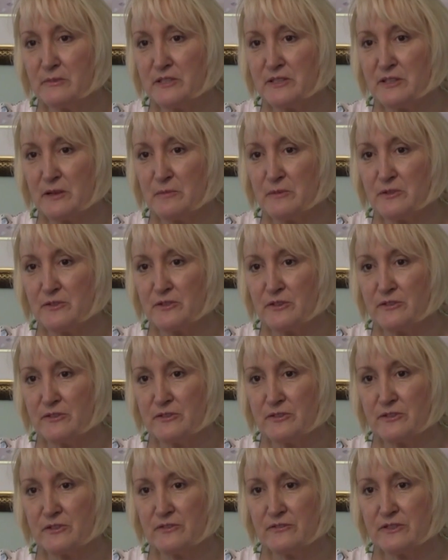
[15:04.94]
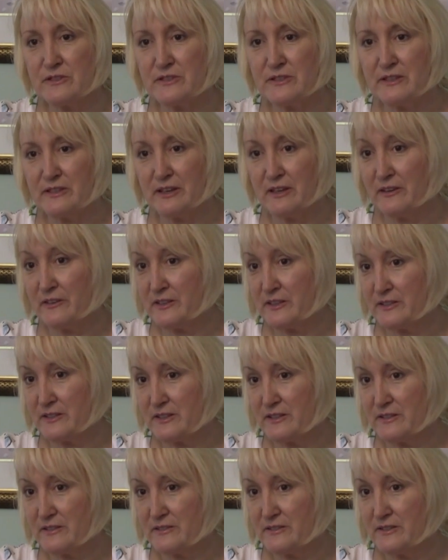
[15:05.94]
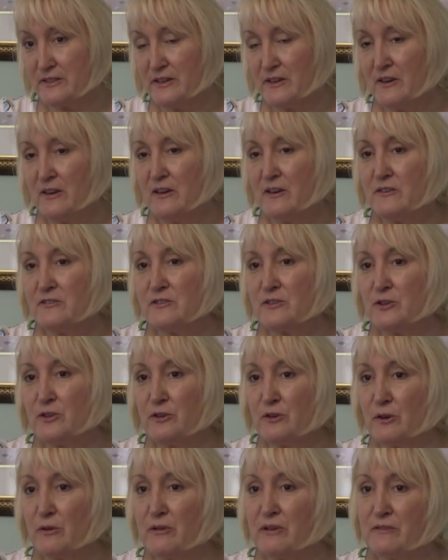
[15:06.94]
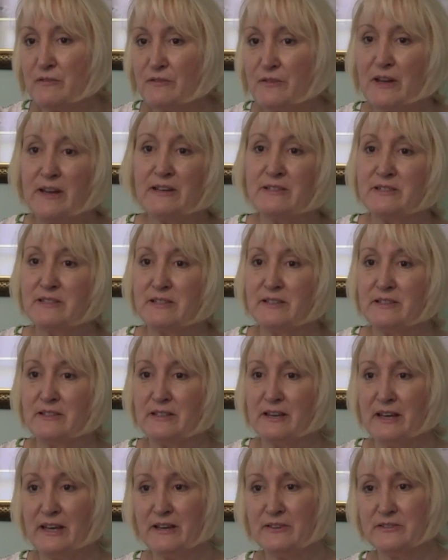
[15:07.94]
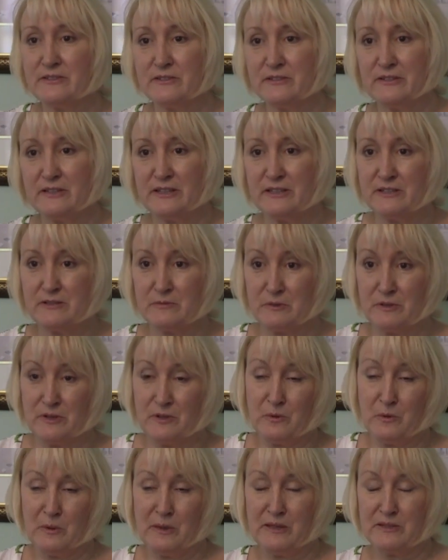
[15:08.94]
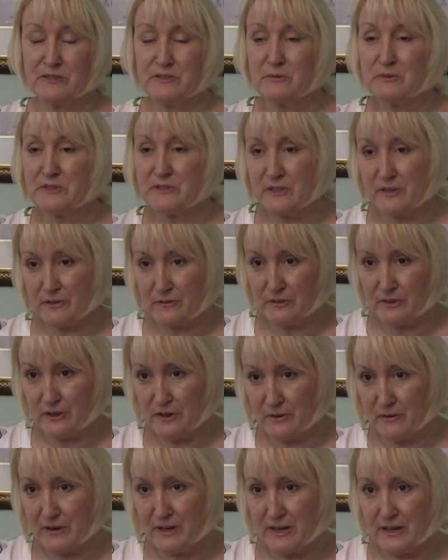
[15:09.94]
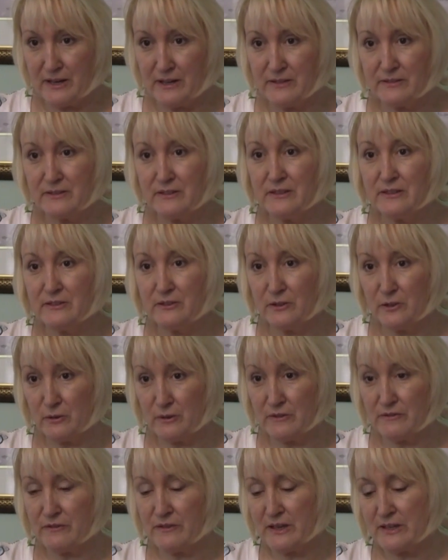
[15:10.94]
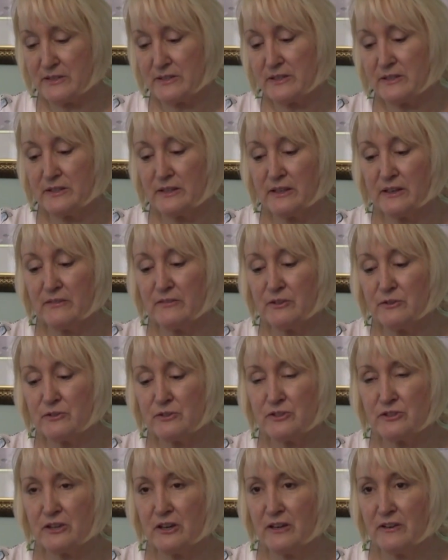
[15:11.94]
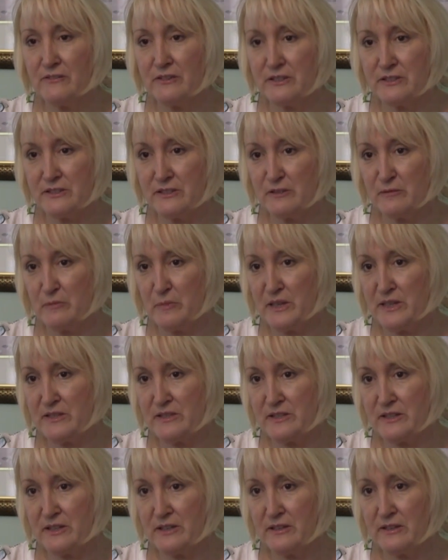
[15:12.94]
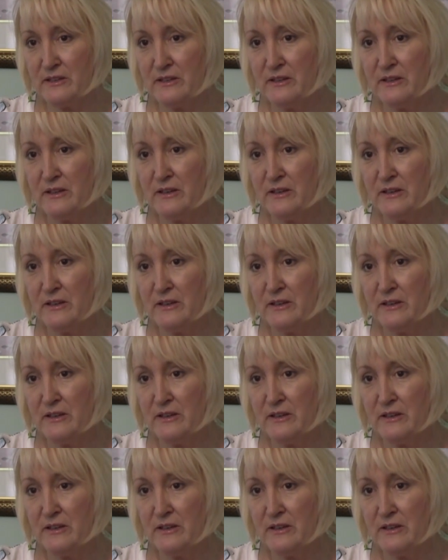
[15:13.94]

receptors on their surface than healthy cells. So you go in fasting, the cancer eats what you eat, so it's hungry already. You go in fasting, they give you a shot of insulin based on